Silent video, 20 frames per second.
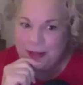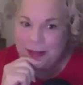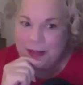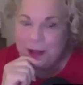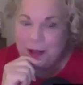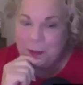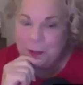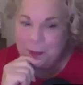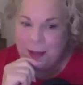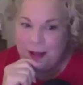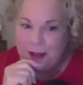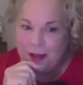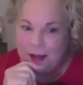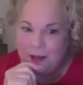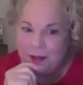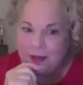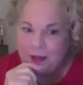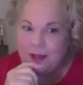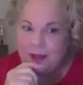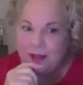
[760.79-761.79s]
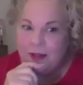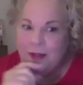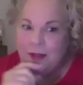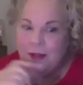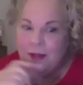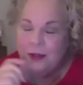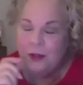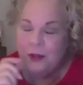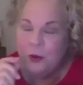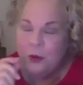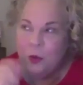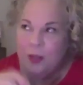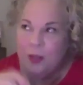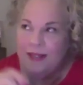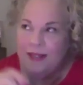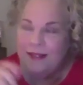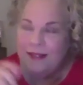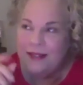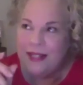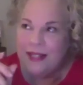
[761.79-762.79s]
about
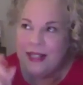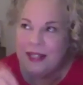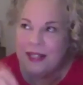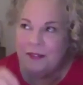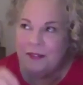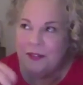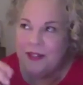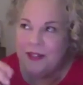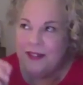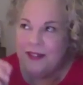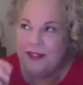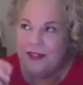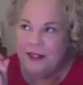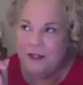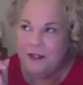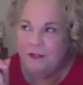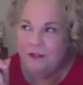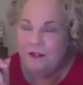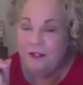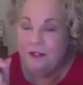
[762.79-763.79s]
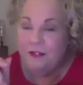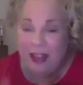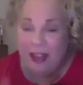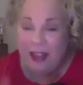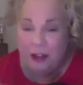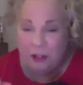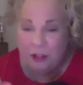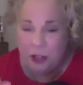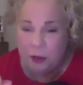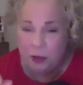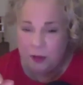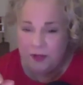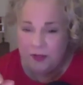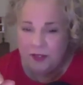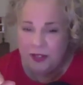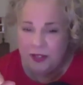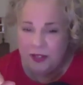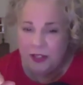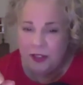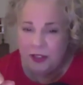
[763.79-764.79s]
what's the difference in the value of
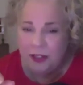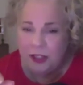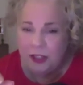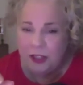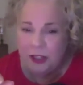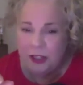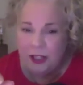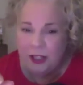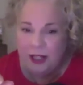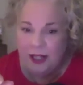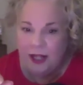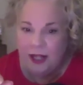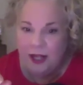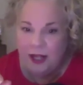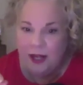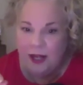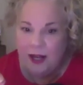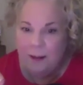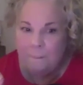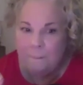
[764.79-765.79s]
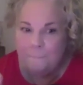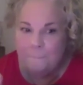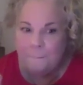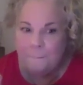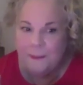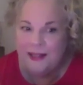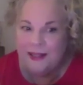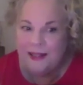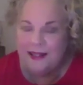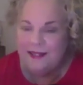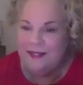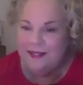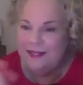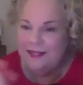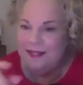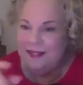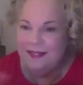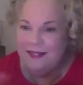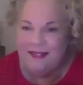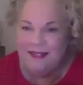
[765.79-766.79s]
unlearning? Because
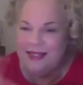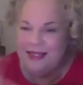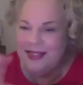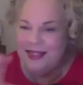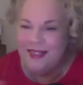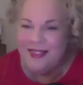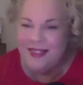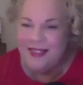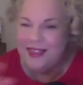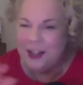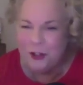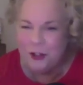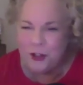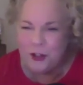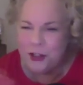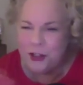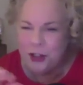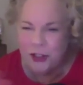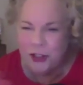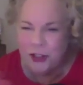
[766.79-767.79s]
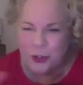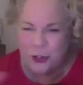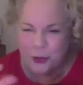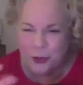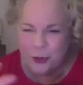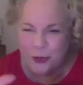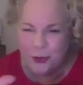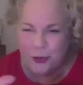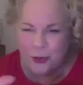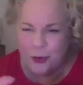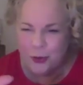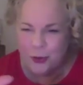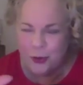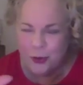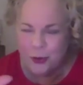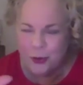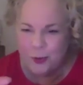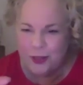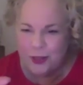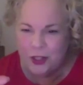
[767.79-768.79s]
there's so
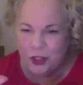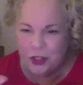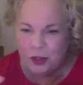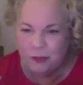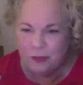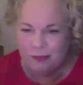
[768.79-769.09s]
much